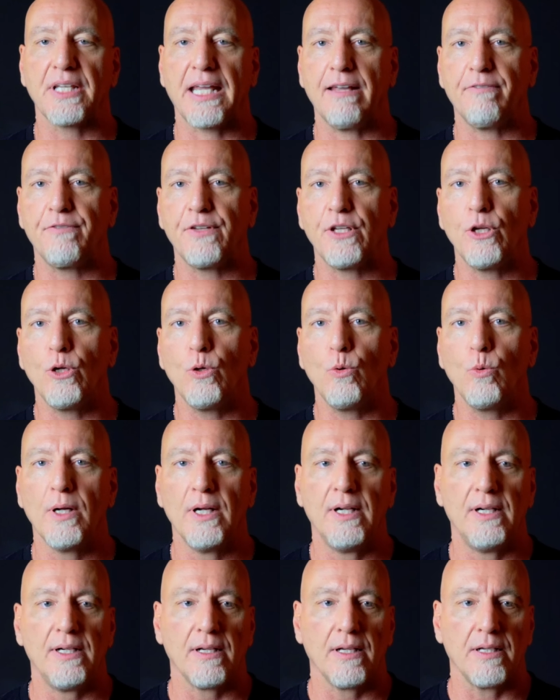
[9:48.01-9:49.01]
If you
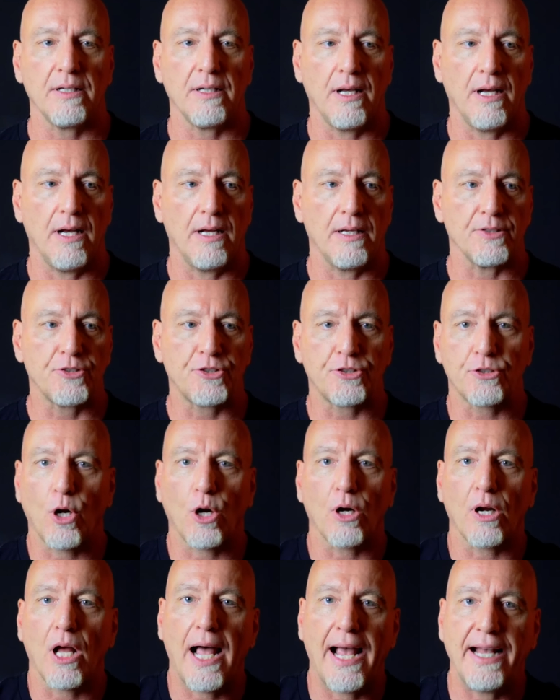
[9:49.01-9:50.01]

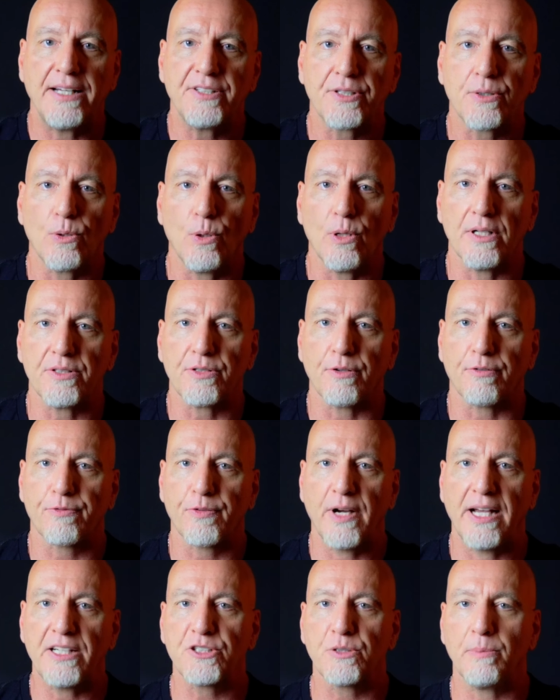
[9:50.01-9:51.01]
start high school as a
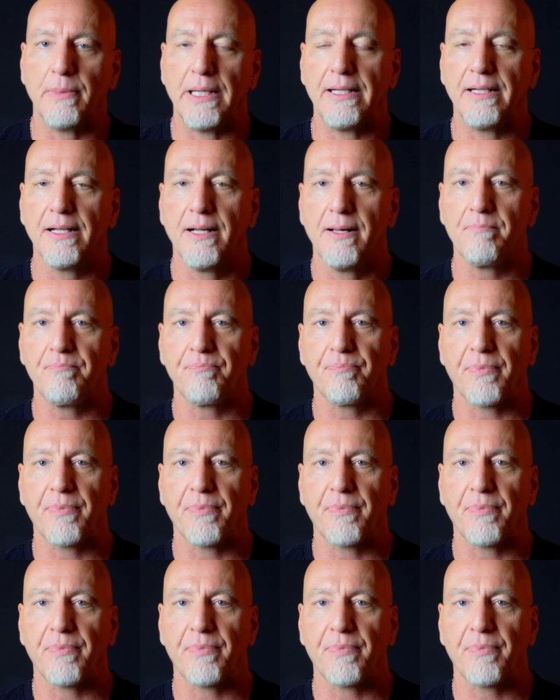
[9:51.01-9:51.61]
freshman,